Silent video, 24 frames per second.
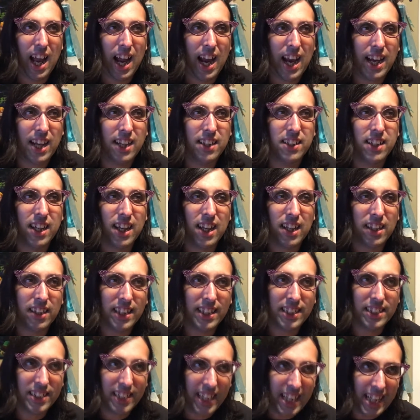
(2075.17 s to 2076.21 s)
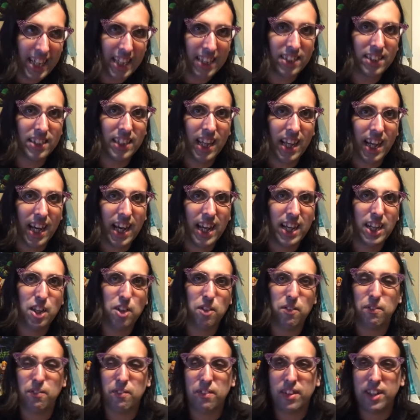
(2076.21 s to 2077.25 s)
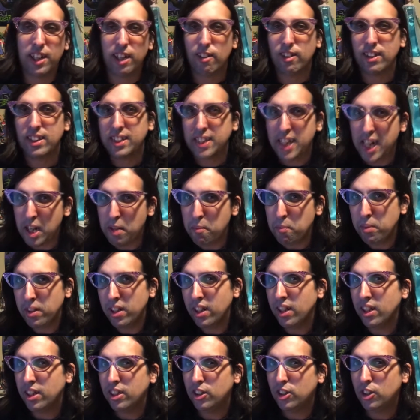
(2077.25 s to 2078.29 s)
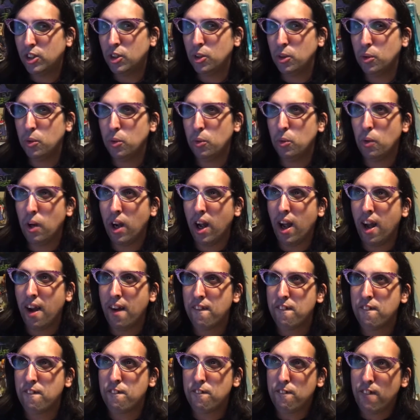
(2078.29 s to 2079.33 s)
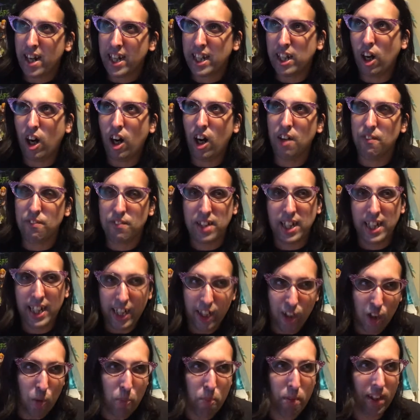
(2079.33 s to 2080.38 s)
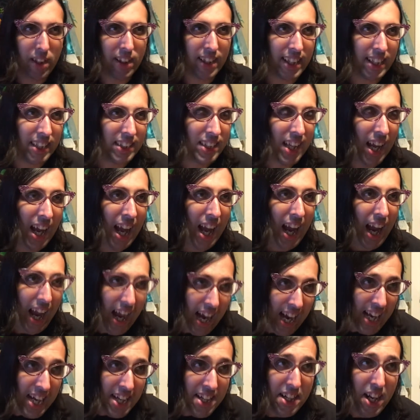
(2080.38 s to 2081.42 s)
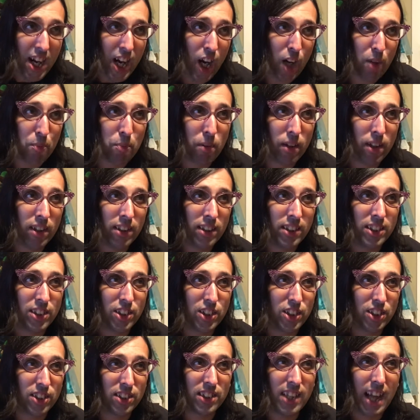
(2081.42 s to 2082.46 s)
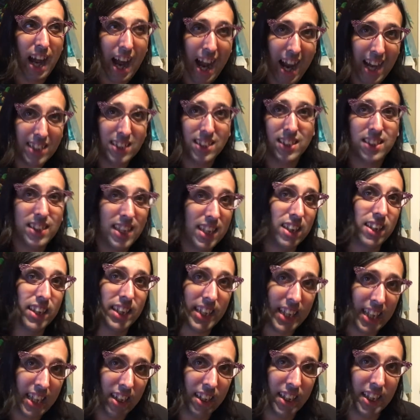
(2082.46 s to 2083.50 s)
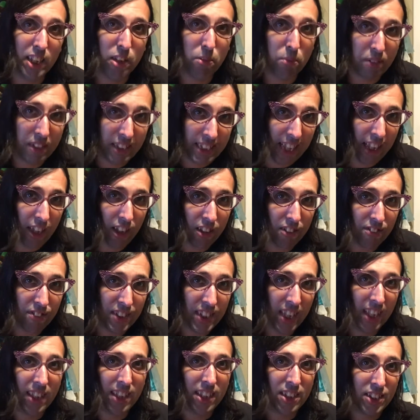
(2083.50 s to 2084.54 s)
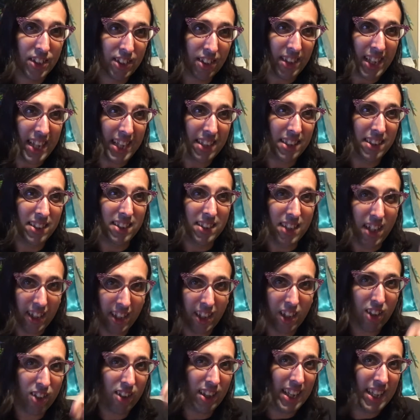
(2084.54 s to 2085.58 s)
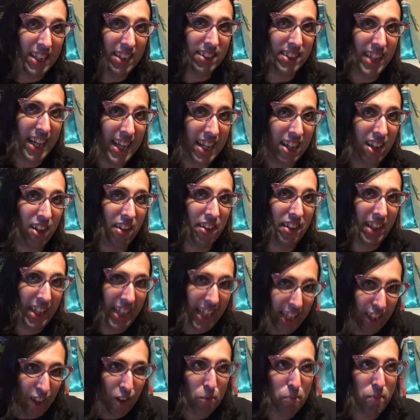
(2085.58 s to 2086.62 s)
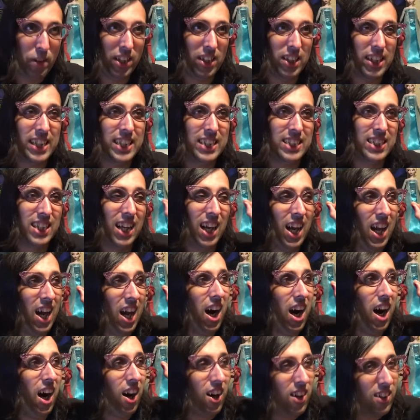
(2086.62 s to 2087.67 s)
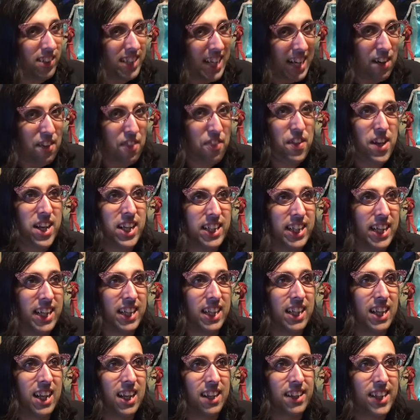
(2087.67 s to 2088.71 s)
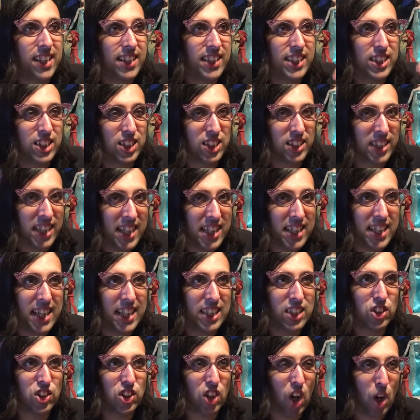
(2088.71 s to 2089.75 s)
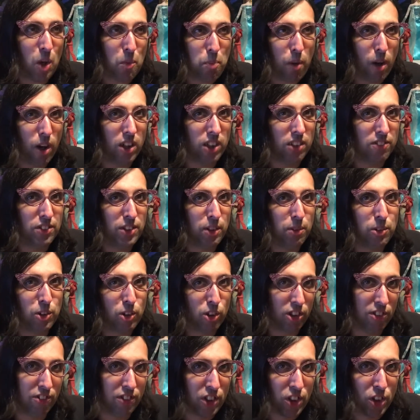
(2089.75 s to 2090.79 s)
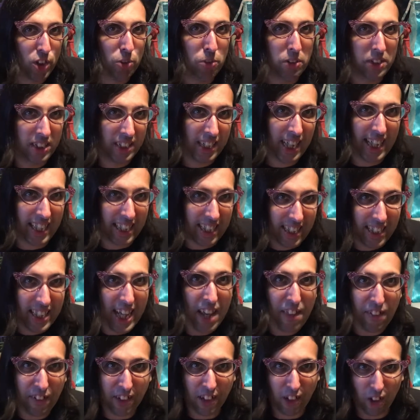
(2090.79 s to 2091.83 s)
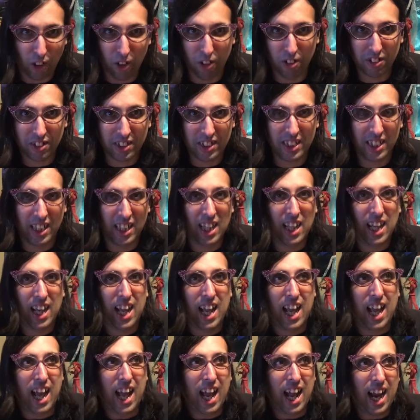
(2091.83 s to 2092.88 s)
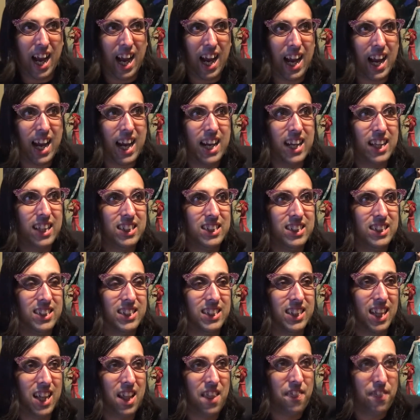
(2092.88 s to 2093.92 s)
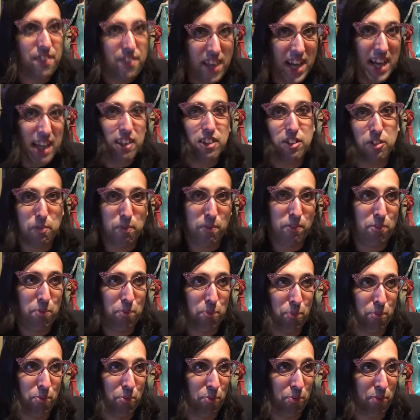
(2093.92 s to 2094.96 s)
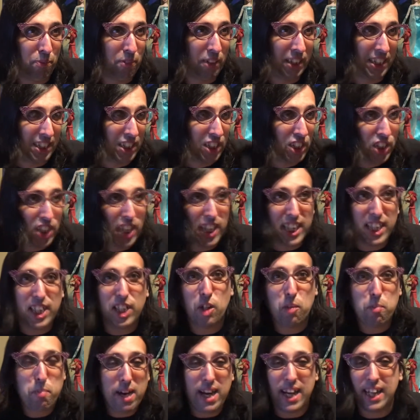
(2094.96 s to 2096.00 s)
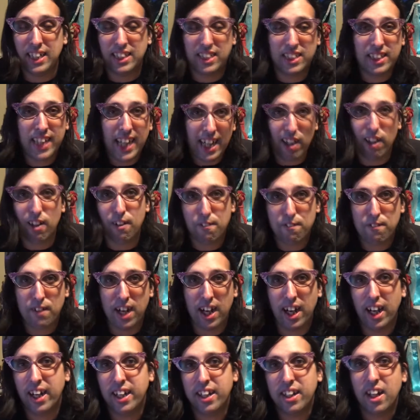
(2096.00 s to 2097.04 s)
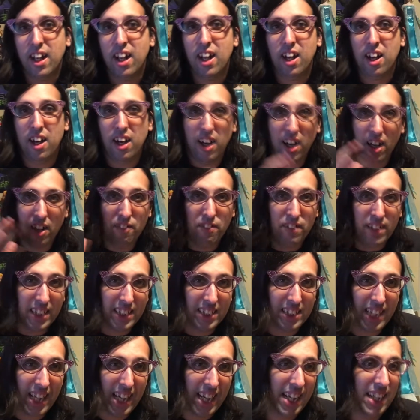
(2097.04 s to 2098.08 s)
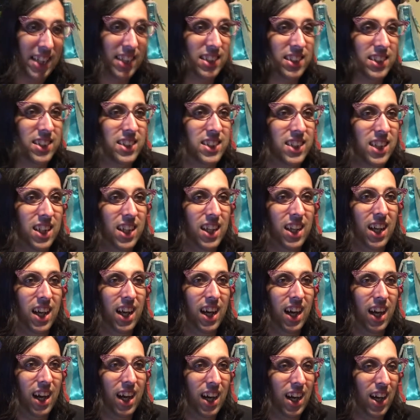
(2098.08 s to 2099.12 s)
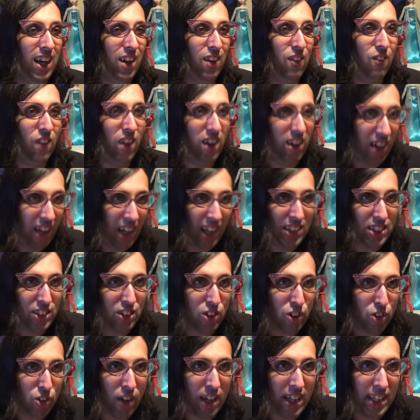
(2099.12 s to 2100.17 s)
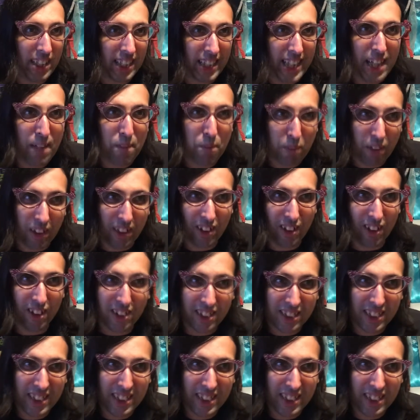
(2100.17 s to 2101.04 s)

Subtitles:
And these kids, in their attempt to fight off the hillbillies, end up just accidentally killing themselves. So then Tucker and Dale, the hillbillies, are now thinking that these teenagers are part of some sort of suicide death cult. And they're like shitting their pants, terrified of these kids, while also trying to keep the girl